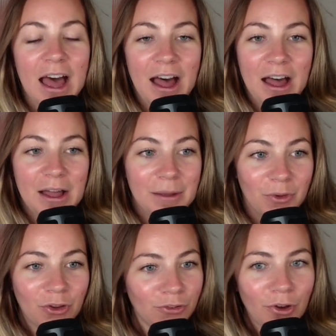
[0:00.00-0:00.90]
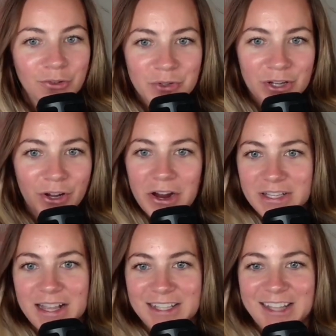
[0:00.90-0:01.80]
Groceries are crazy
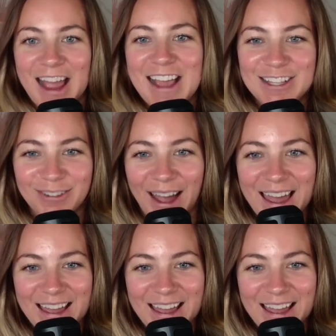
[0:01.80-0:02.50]
these days, right?